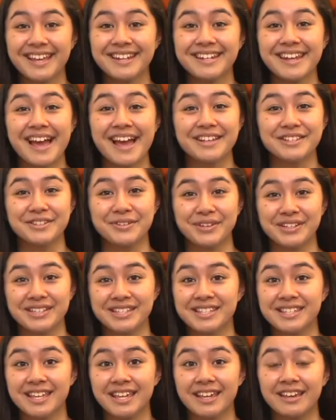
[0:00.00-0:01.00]
and as you can
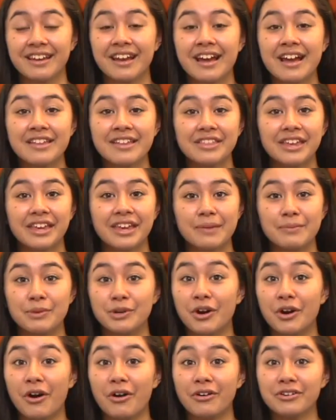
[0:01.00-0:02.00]
see, they come
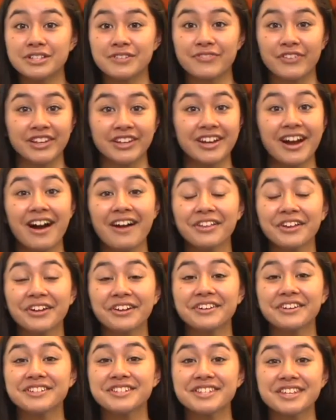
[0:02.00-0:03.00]
in all different
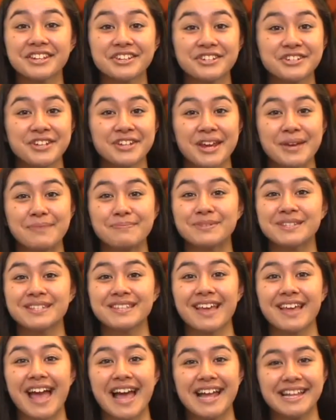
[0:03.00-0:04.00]
colors, shapes,
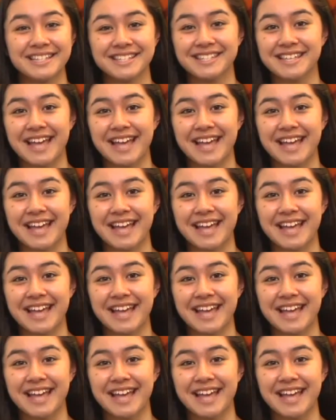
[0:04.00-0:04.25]
and